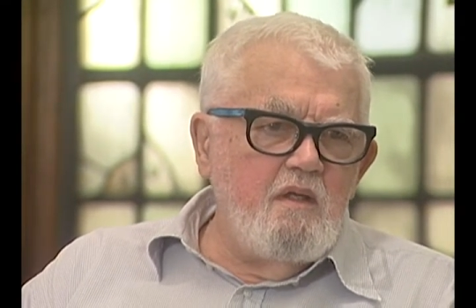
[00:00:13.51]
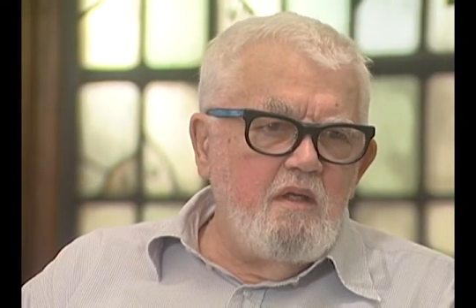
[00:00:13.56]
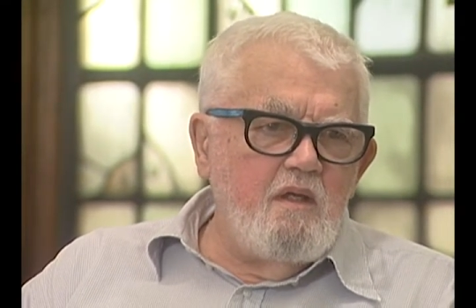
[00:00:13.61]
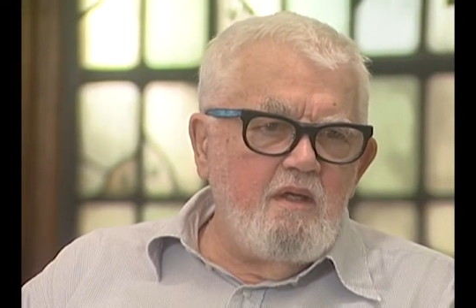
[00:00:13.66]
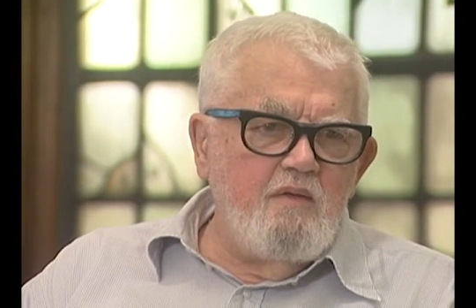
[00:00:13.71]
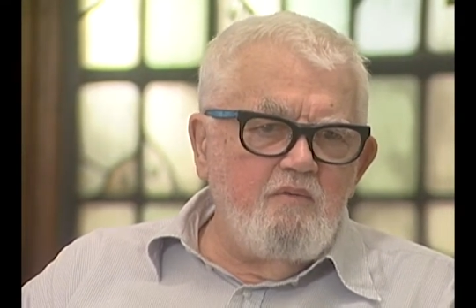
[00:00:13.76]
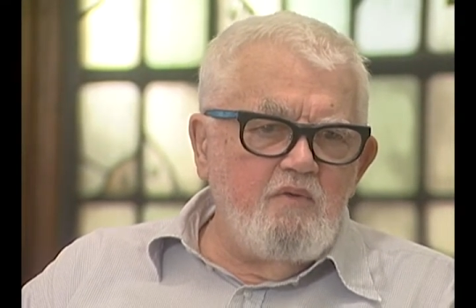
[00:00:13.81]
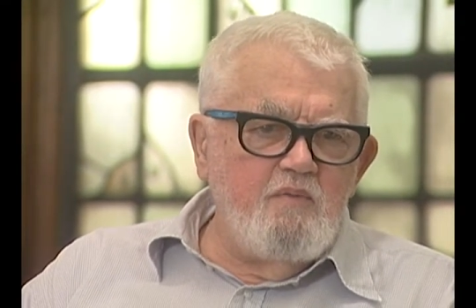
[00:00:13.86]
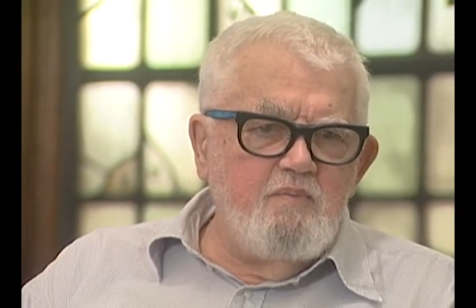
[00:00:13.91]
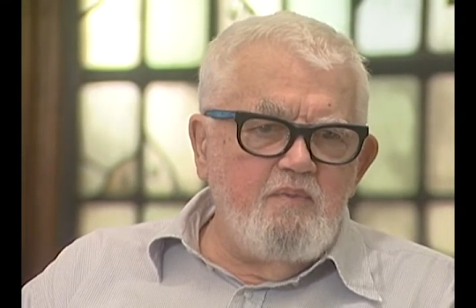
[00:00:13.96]

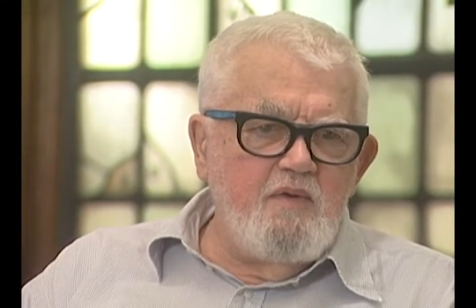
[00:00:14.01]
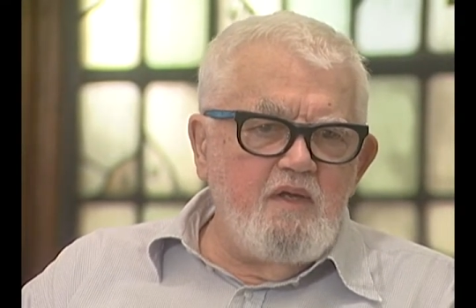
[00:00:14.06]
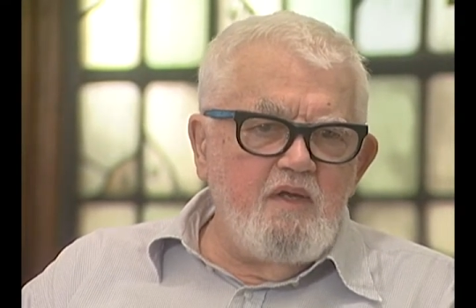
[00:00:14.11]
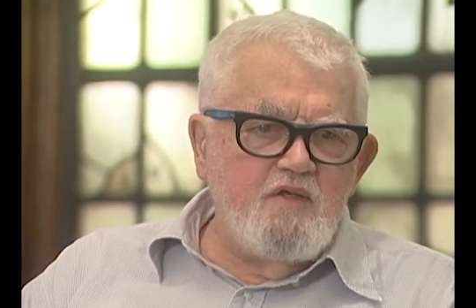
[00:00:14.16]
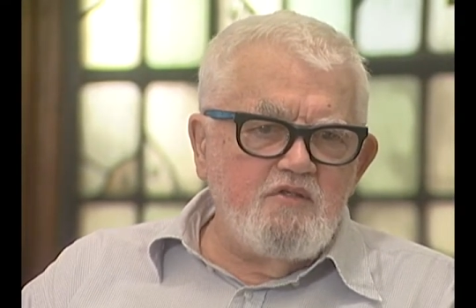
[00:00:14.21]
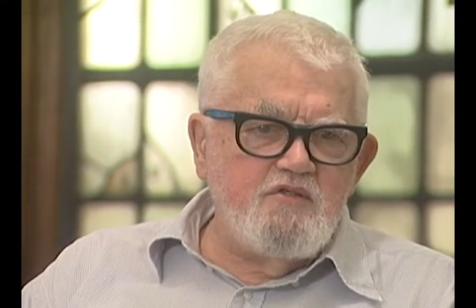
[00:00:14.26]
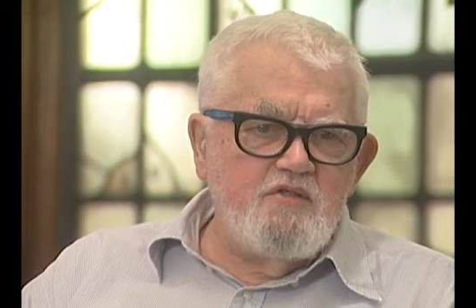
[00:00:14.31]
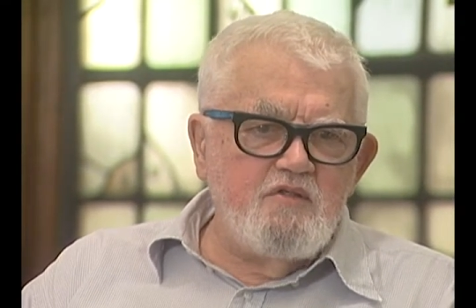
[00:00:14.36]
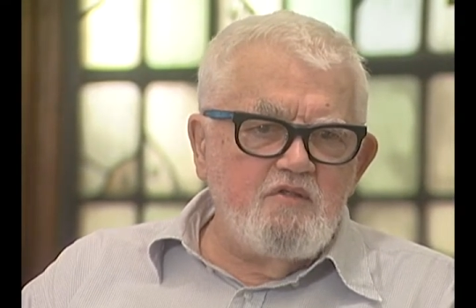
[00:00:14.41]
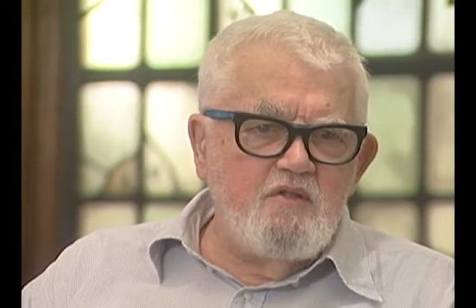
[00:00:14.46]
I would
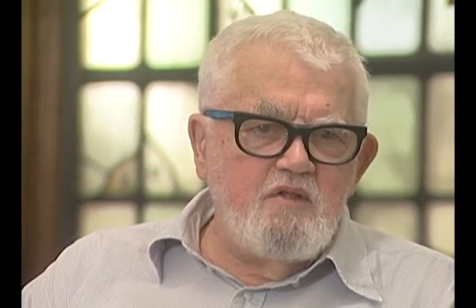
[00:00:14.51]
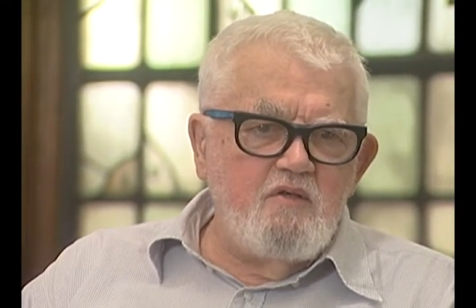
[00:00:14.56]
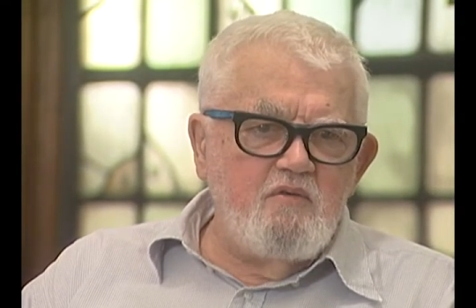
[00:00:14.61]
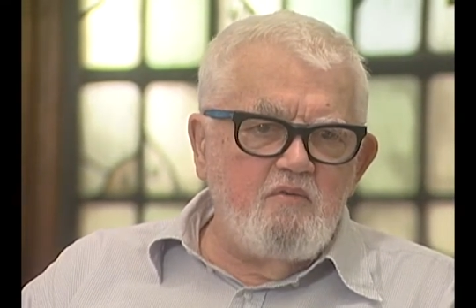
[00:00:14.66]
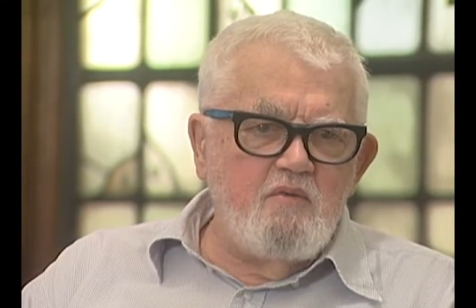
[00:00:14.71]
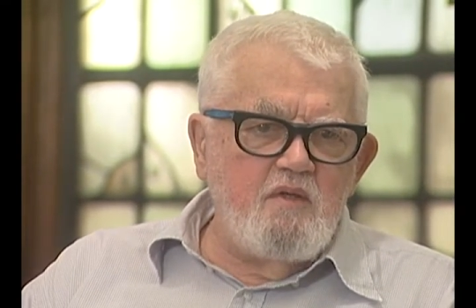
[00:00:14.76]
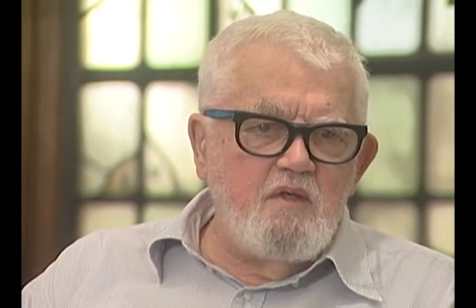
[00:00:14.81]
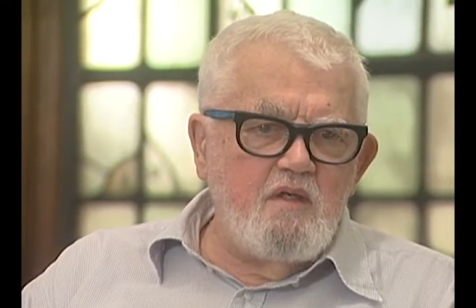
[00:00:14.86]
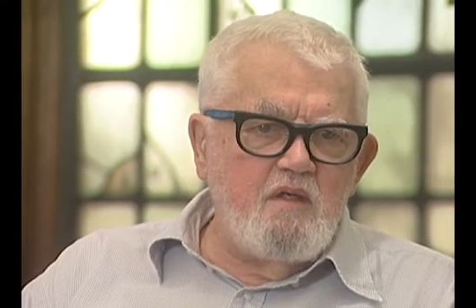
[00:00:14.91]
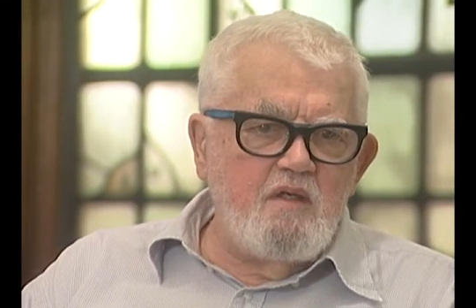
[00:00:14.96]
guess that there
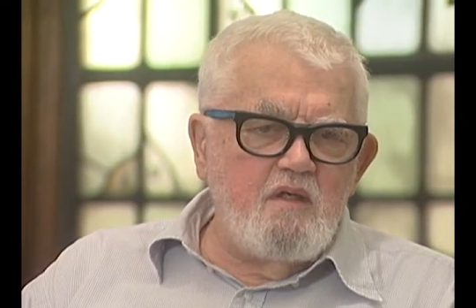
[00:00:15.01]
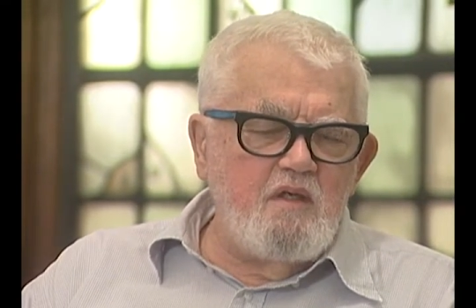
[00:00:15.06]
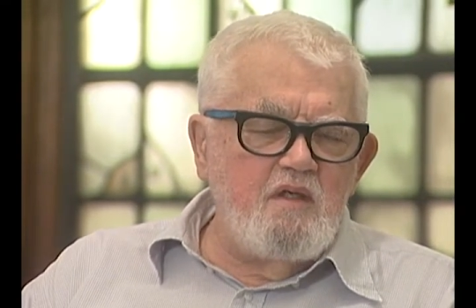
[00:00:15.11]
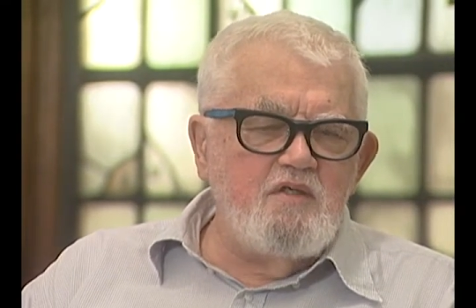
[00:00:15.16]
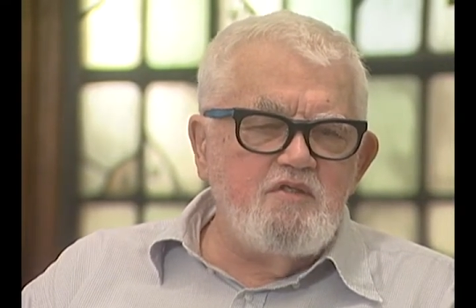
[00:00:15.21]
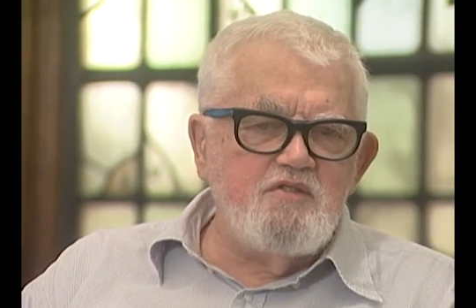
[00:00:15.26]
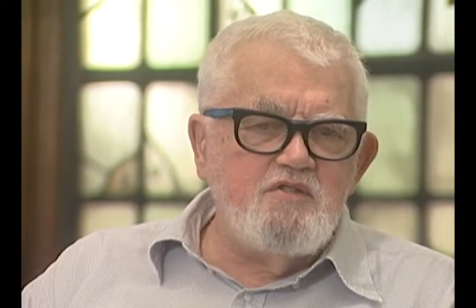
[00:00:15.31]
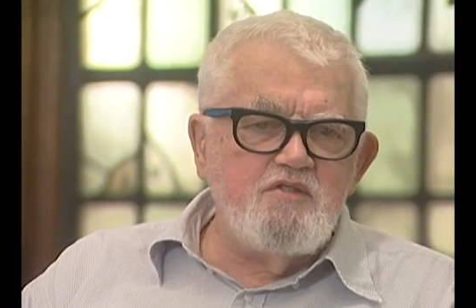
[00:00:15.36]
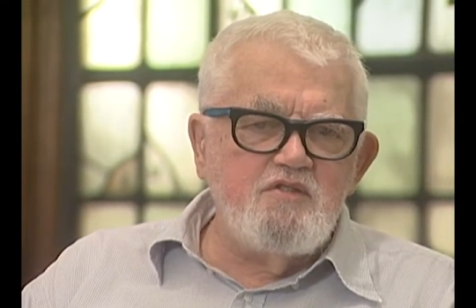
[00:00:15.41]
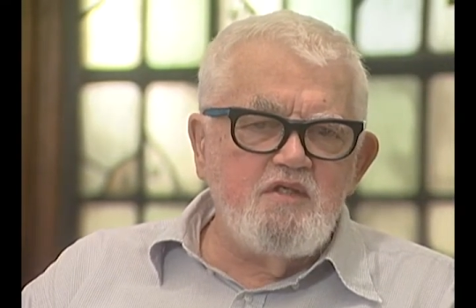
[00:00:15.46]
were at
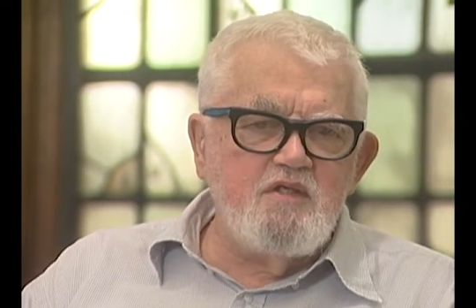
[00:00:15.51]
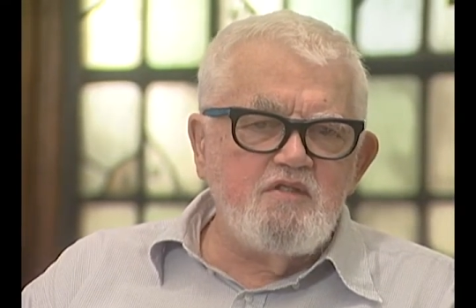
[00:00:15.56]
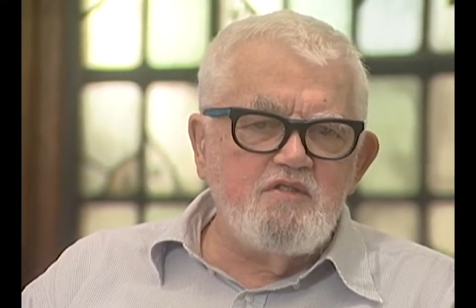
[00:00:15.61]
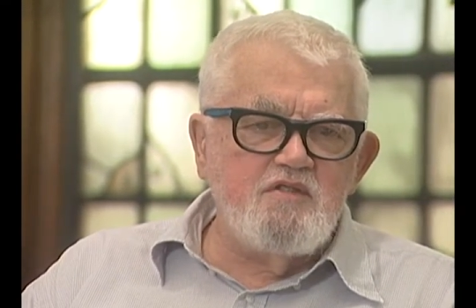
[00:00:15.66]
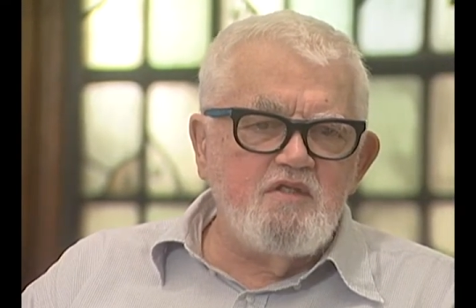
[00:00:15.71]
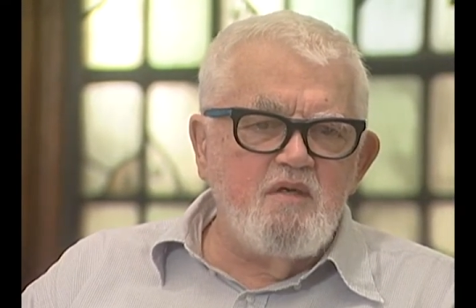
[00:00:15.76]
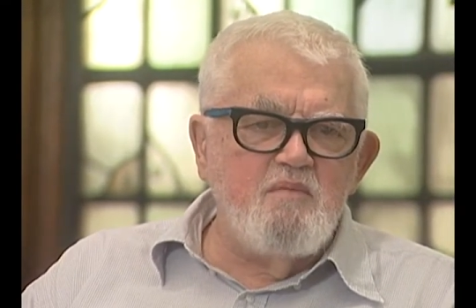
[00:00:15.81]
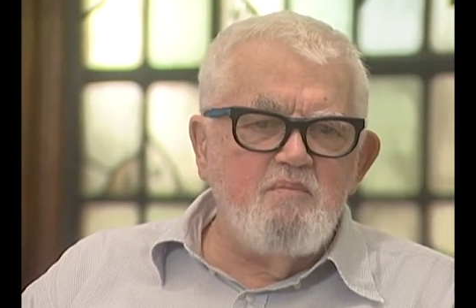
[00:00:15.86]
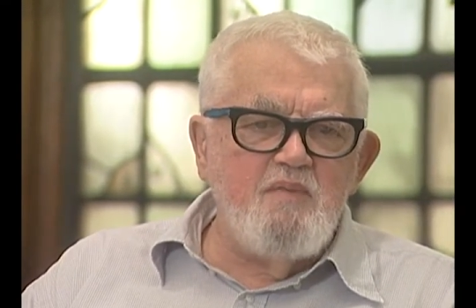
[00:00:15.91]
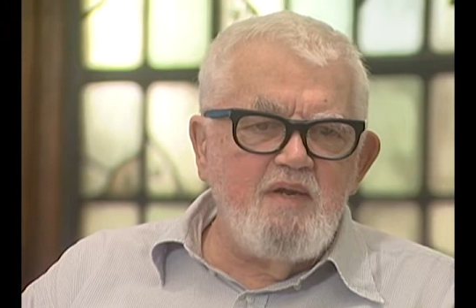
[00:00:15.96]
least
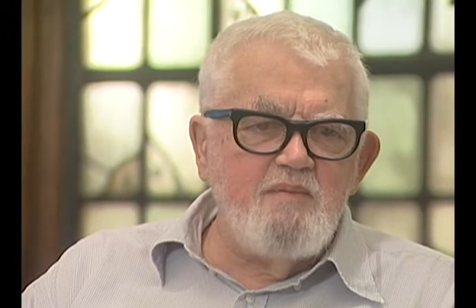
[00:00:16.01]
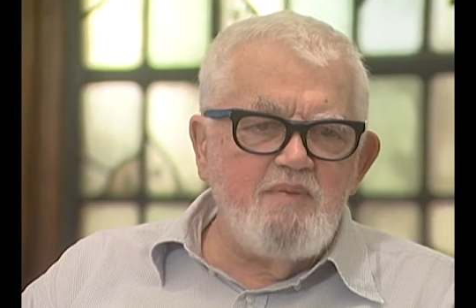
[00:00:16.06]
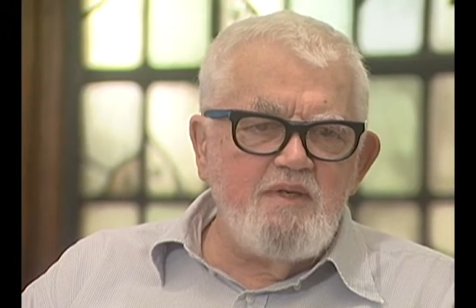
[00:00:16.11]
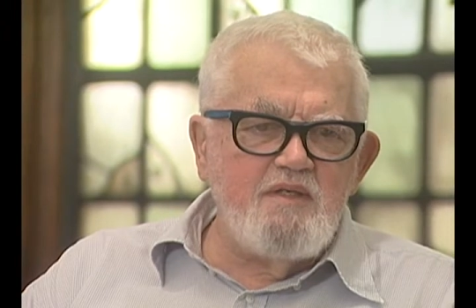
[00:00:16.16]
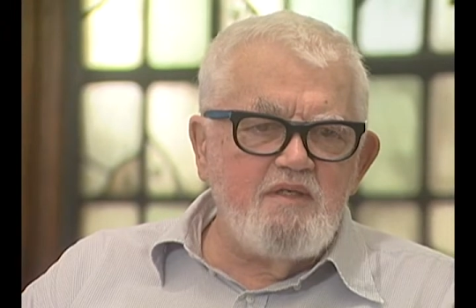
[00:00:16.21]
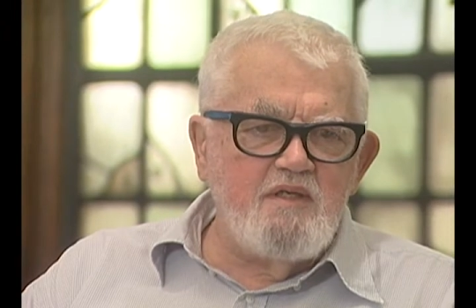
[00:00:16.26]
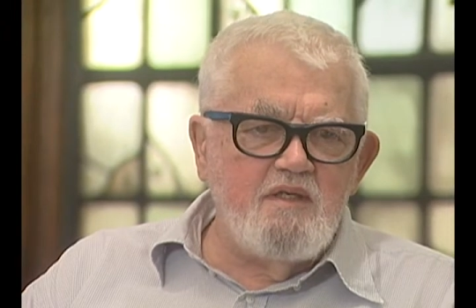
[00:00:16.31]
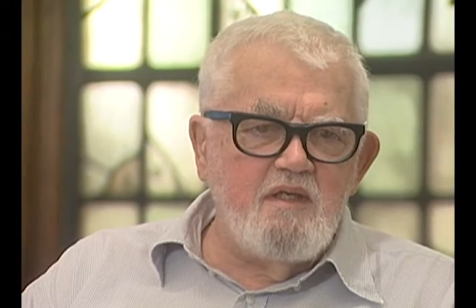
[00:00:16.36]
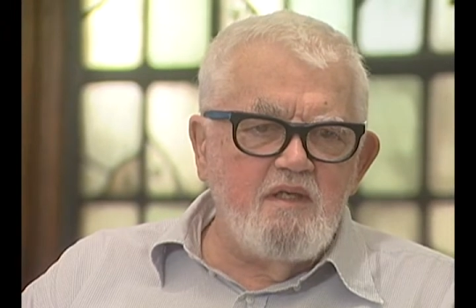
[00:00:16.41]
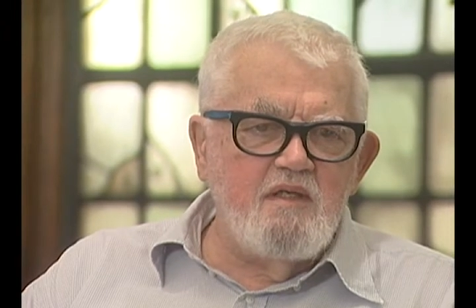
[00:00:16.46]
six and maybe
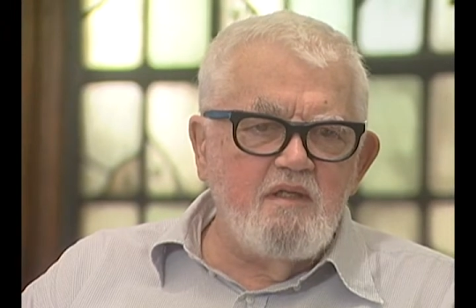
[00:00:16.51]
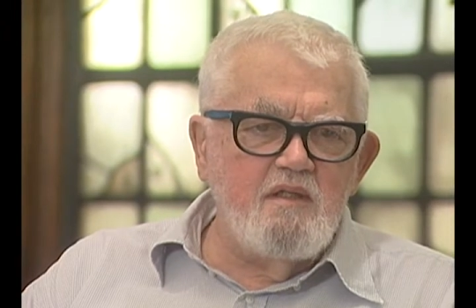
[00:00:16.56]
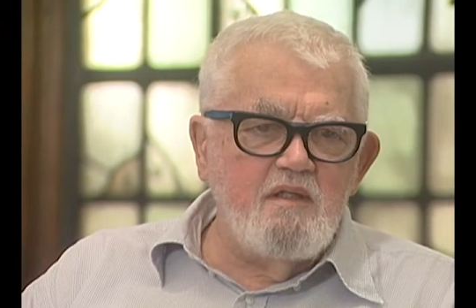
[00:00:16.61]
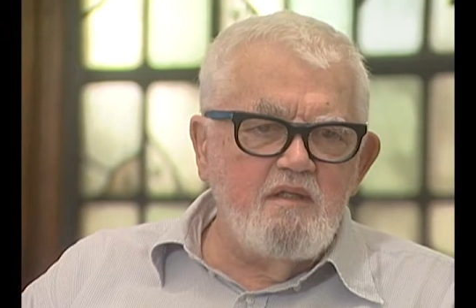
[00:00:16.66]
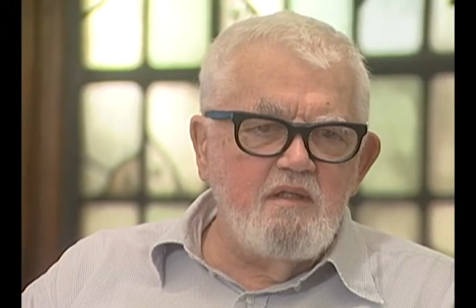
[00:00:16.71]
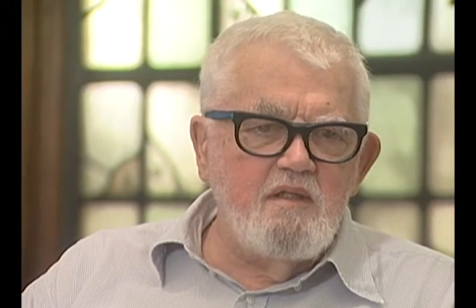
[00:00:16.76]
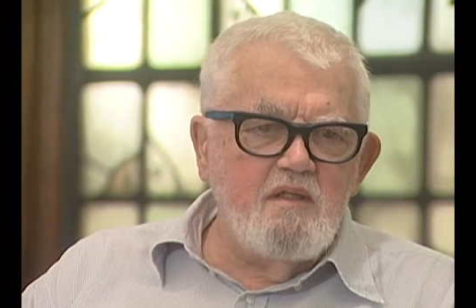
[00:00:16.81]
ten.